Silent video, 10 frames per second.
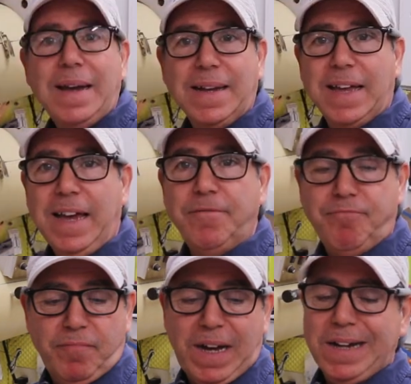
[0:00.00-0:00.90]
And
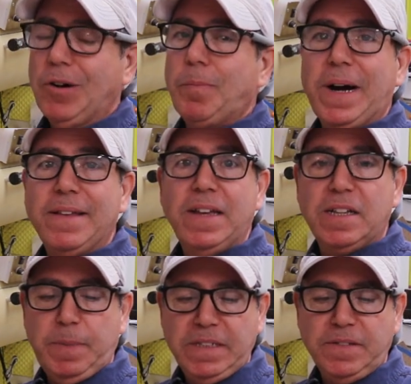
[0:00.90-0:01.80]
again, I don't buy the
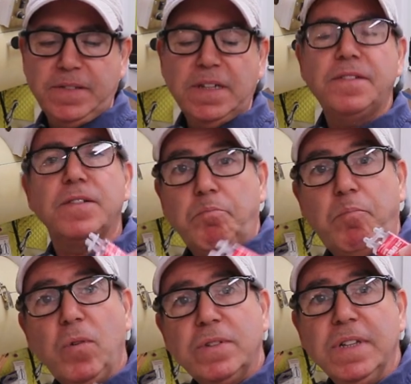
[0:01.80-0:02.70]
expensive stuff,
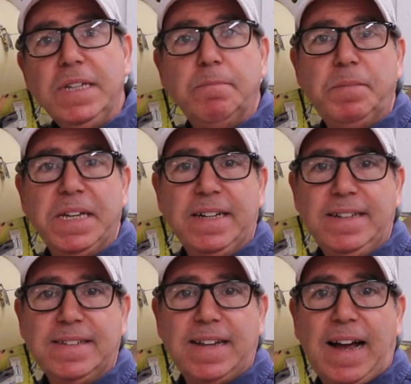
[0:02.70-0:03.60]
mostly
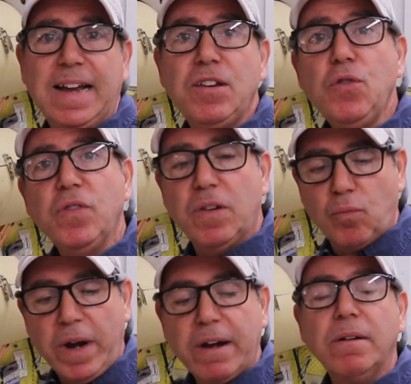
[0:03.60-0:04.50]
because I use
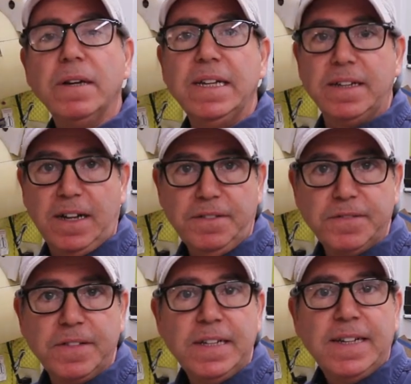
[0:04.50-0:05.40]
it rarely
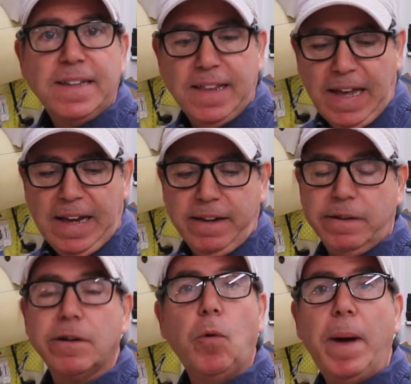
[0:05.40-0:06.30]
enough that
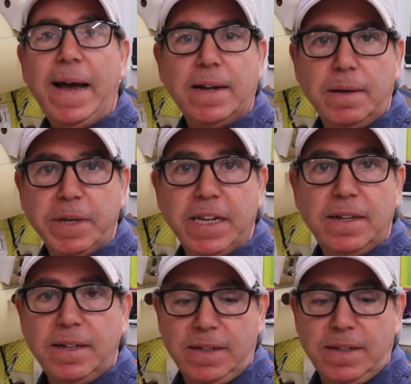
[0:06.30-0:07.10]
it'll go bad on me.